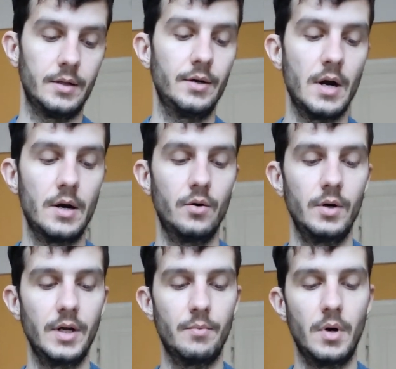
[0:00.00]
There are
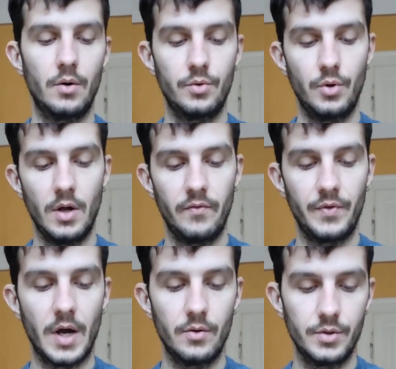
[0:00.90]
only about
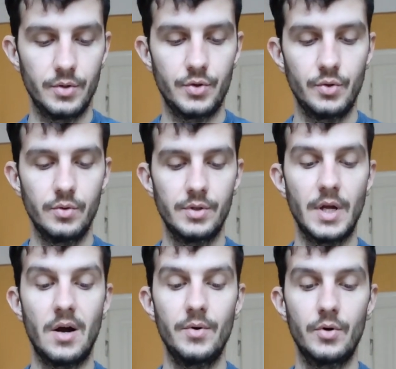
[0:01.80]
12,000 Jews
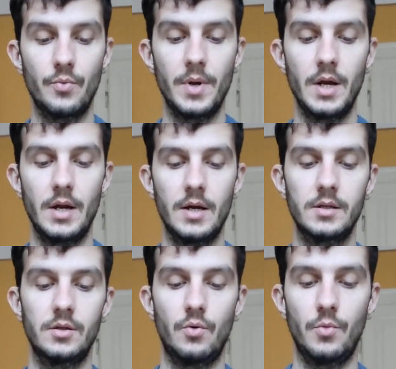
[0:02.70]
now in Romania, so